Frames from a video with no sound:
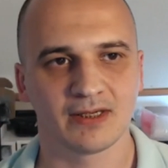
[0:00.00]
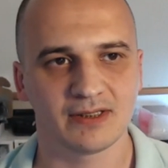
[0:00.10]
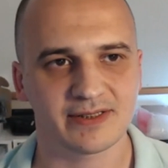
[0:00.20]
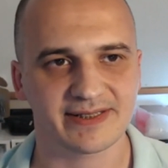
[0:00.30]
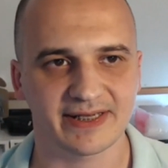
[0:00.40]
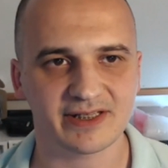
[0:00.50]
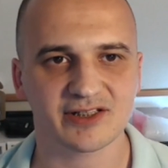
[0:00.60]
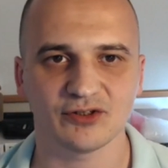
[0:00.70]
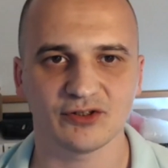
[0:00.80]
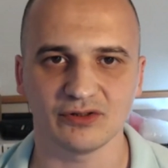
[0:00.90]

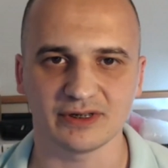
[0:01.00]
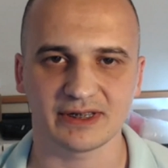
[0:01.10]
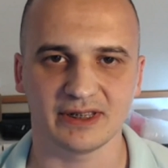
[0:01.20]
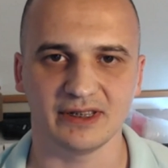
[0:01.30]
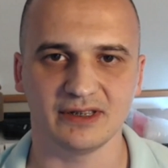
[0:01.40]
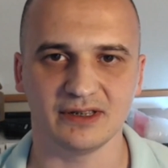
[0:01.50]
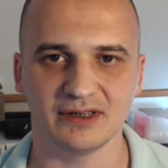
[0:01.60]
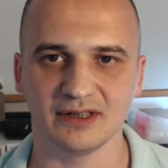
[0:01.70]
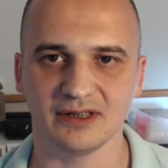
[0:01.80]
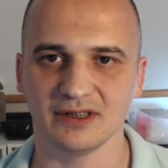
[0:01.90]
sensors and
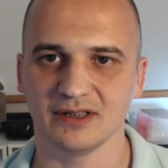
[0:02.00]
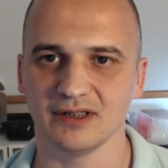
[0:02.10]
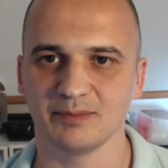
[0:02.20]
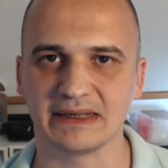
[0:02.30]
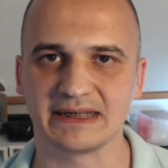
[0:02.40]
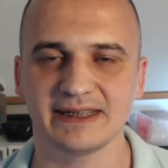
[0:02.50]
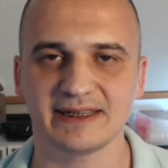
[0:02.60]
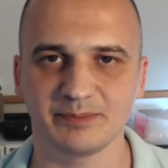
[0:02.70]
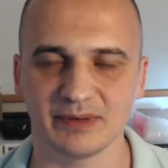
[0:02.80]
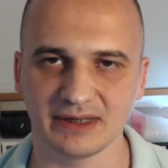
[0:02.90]

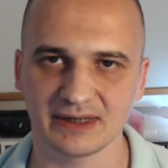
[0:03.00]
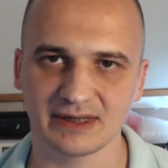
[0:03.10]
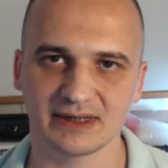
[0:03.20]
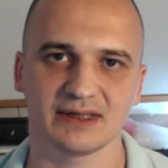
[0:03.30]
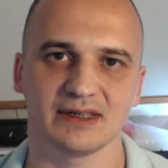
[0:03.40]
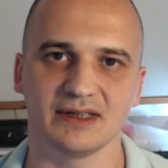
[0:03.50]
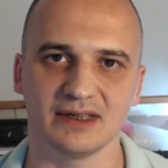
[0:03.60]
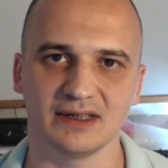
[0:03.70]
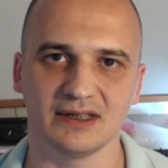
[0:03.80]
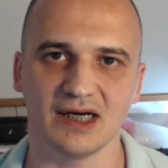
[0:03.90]
participants
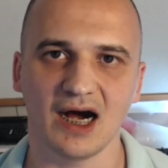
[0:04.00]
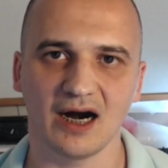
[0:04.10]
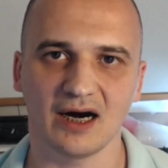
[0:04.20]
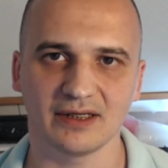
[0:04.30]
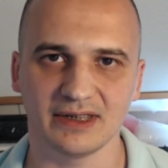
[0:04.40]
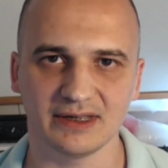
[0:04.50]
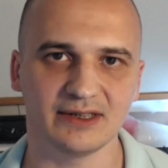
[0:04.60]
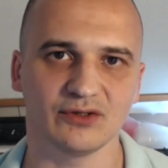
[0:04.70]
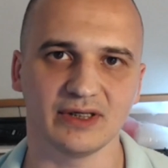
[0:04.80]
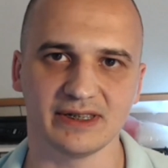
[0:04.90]
are in the
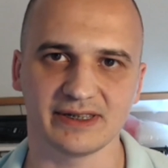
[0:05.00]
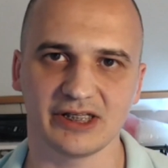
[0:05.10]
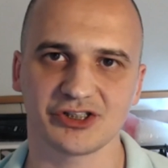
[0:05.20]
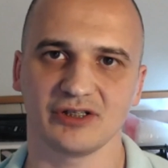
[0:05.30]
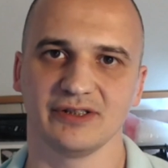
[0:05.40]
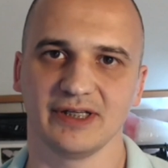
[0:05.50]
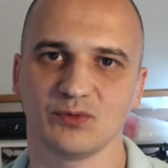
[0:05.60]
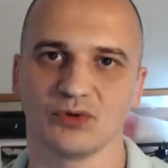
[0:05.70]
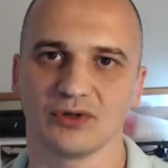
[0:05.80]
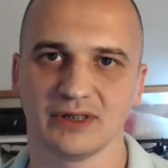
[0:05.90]
organizational
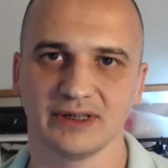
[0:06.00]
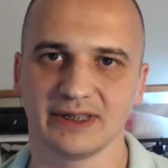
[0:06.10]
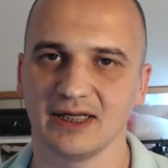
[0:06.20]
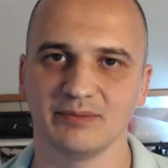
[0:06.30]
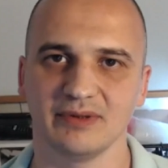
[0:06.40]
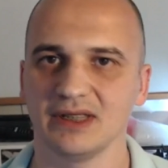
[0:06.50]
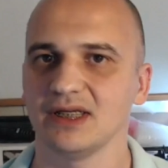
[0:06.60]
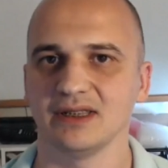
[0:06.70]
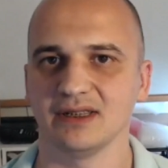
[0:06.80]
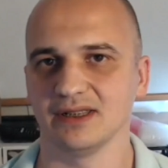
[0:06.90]
network. It can
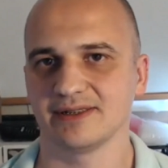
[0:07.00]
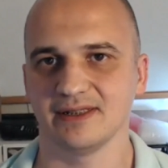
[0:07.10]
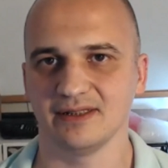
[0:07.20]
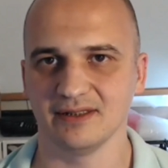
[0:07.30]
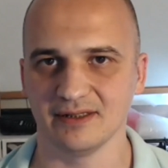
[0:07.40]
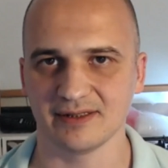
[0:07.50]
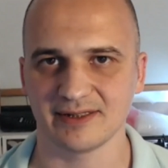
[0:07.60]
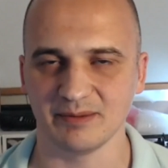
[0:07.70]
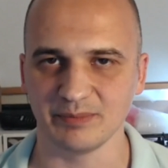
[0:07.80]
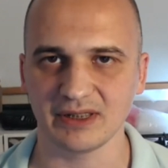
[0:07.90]
be in the
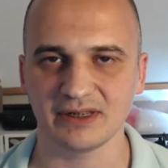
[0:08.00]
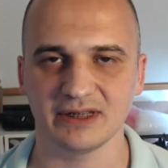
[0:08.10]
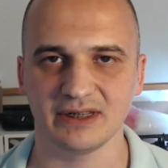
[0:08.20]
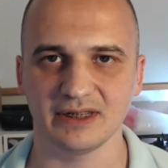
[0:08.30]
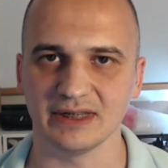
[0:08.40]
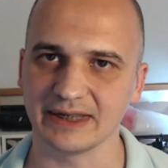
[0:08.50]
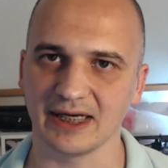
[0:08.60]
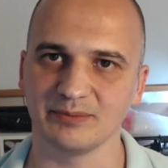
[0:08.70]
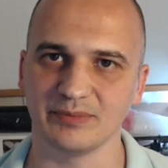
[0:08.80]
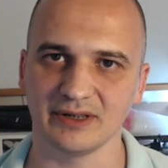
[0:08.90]
same building, it
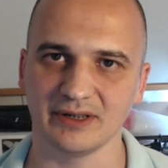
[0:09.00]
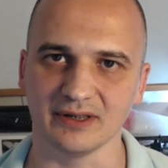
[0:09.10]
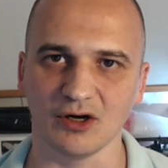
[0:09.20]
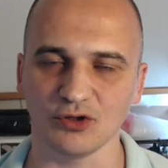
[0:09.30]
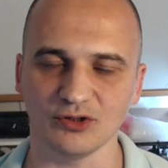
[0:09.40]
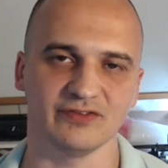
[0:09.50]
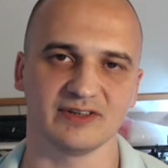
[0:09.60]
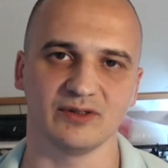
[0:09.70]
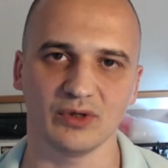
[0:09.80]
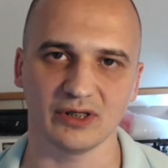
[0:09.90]
can be all over
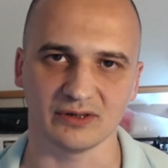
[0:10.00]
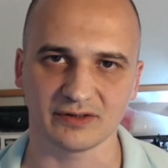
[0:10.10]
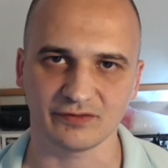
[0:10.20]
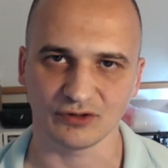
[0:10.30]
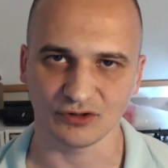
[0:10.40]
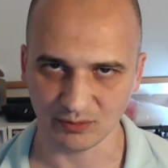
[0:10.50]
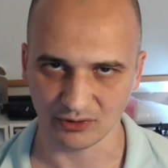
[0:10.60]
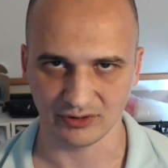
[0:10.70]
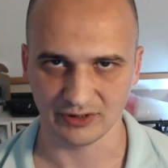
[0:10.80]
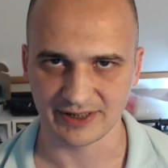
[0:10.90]
the world from global
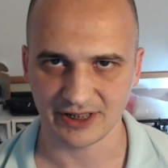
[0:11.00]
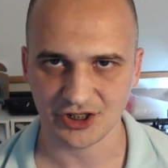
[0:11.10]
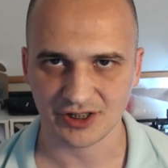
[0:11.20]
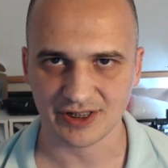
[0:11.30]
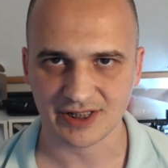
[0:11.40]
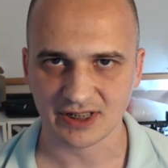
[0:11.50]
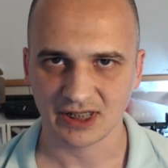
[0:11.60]
organizations.